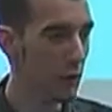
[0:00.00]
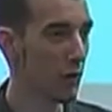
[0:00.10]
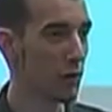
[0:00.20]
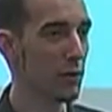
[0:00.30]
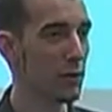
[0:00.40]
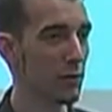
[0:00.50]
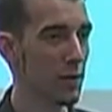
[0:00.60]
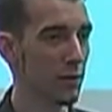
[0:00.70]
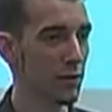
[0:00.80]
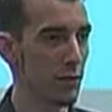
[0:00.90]
What can we do to
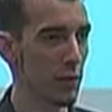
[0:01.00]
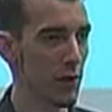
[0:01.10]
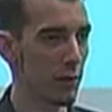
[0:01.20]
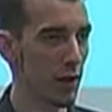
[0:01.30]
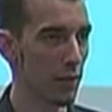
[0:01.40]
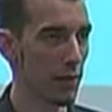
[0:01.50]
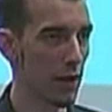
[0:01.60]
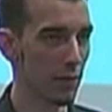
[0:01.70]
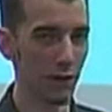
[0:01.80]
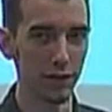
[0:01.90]
keep this momentum up
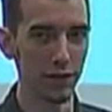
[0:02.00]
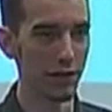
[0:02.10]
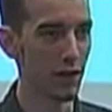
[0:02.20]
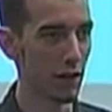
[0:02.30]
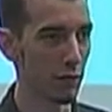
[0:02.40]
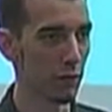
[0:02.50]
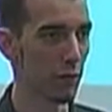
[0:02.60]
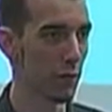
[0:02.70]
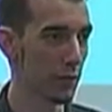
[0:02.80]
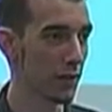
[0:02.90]
and bring this kind of reform